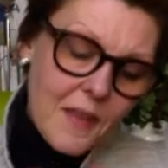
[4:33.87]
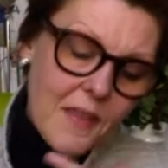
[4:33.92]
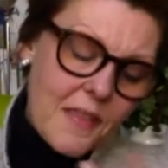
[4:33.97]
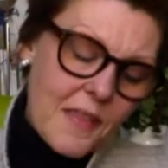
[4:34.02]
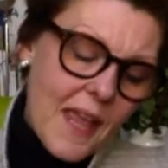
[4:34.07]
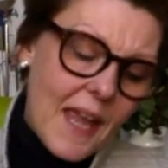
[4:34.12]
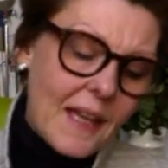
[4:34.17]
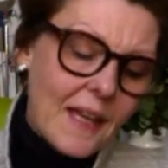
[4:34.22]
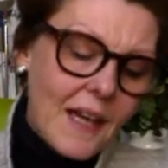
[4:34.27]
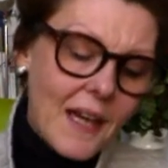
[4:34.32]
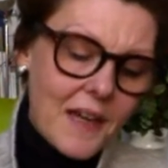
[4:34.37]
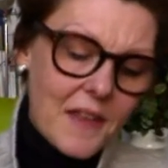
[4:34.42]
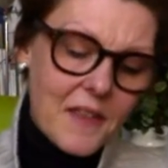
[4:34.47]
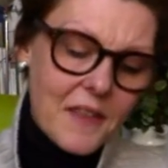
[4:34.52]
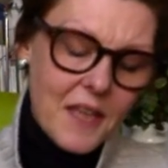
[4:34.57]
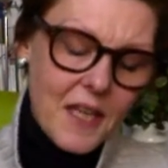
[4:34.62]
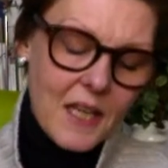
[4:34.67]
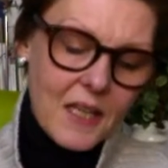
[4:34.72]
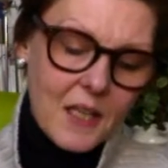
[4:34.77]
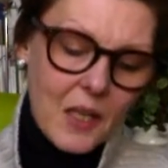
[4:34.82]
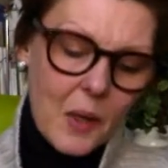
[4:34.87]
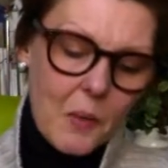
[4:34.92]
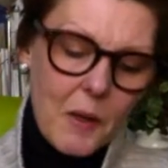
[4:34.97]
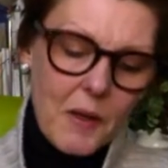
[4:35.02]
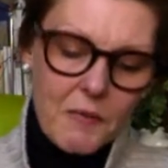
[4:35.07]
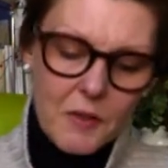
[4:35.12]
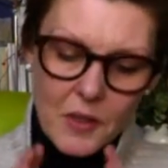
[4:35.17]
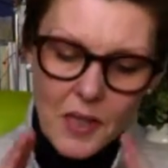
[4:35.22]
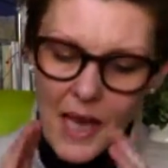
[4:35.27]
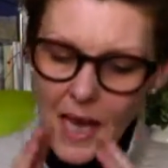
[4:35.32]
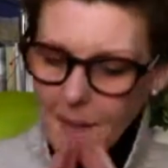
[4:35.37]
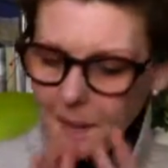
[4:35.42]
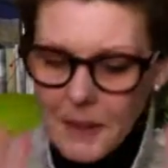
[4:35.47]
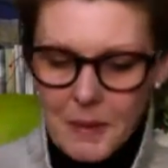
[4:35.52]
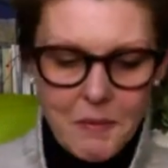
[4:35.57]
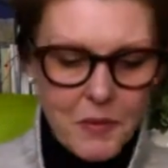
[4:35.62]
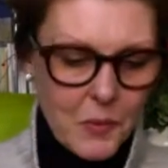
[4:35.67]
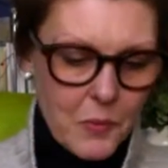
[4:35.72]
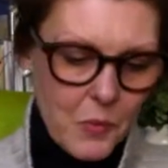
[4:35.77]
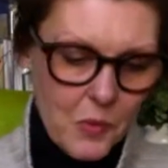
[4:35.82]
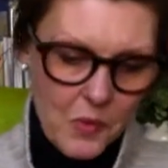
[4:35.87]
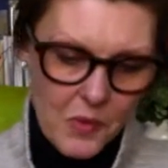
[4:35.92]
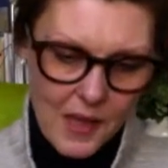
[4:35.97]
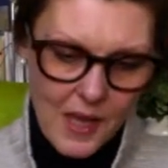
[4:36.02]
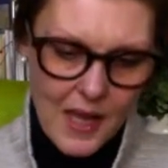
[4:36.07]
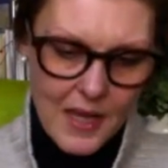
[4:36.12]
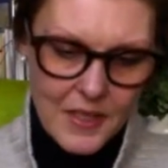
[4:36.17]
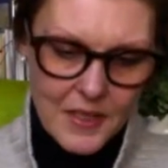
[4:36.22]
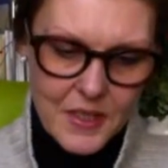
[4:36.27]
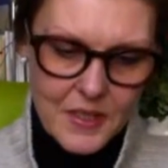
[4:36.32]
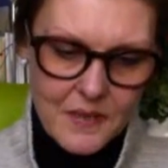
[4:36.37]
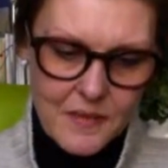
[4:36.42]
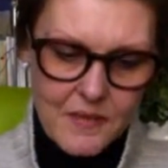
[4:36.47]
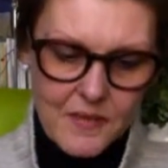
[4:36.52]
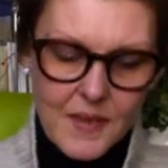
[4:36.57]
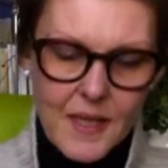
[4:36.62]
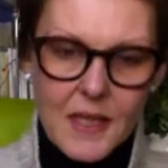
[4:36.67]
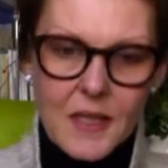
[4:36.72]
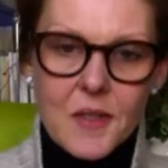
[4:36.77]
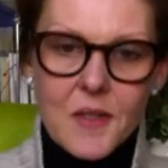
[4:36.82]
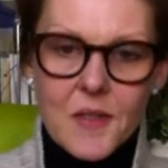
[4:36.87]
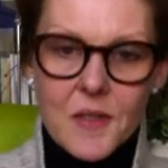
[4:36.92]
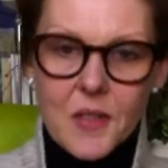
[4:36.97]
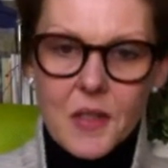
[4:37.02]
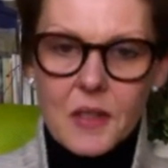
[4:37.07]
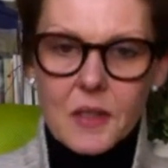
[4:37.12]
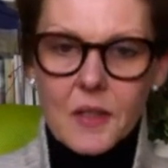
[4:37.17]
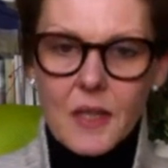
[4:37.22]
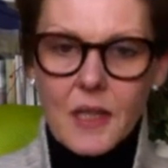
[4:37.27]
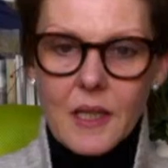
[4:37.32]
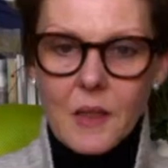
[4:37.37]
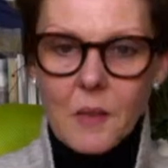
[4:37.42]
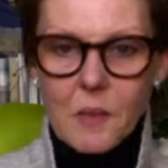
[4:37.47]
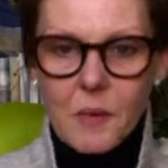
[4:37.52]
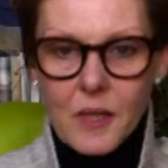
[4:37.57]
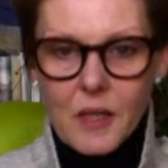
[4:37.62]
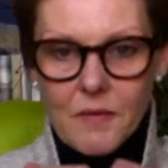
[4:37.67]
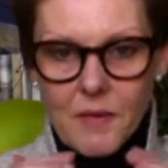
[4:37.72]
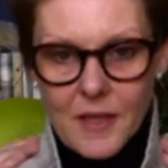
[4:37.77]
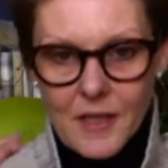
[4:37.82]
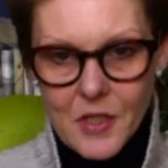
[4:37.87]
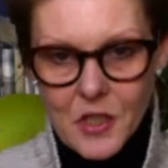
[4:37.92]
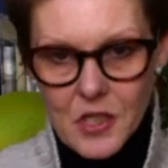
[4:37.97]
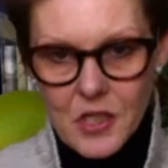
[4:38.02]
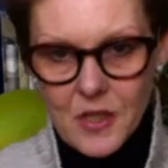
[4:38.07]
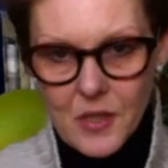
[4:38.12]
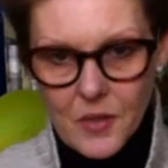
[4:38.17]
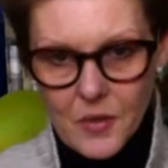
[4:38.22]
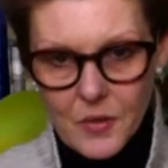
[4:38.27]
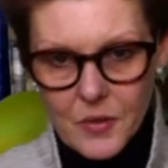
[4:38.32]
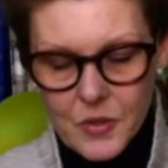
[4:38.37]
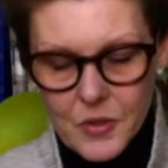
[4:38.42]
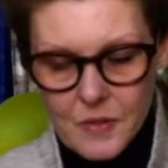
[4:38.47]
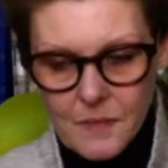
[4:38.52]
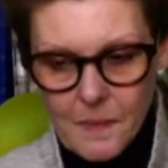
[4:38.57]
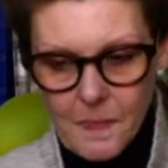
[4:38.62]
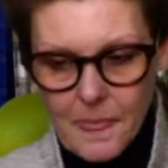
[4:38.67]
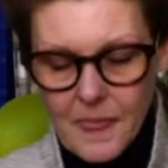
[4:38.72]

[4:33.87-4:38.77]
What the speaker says: Then I think if you're happy with all that, then you start looking at what you've actually got.